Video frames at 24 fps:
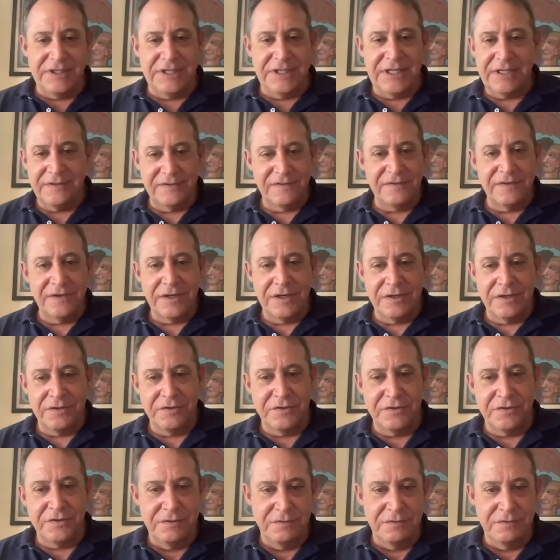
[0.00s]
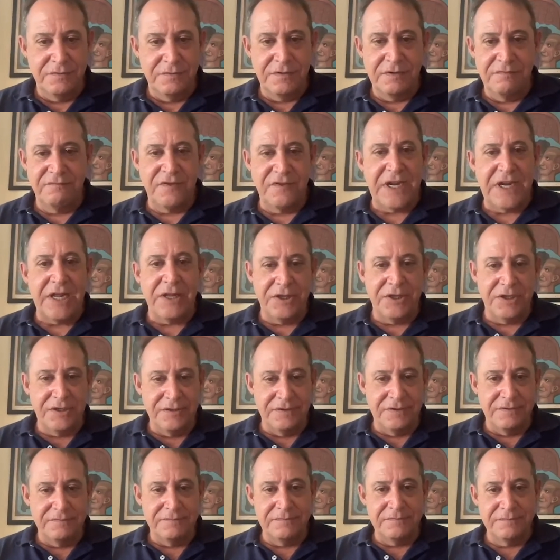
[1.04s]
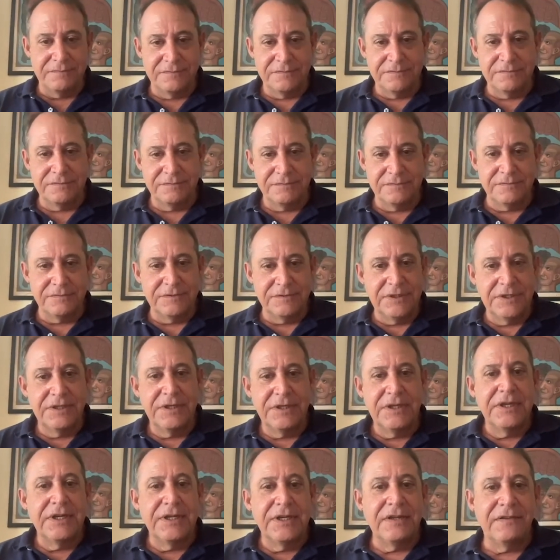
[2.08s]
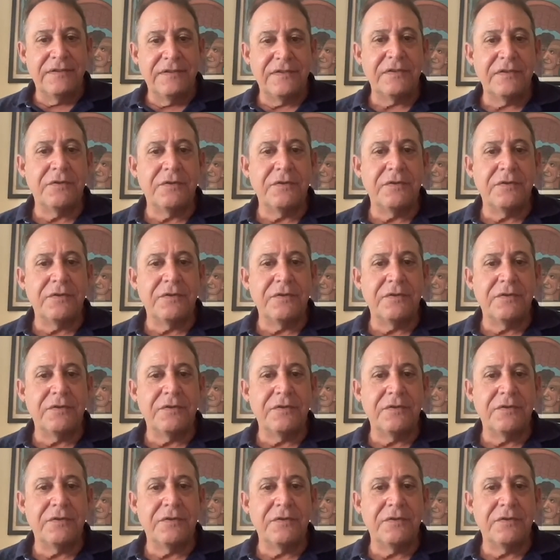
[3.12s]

that's not valid." And so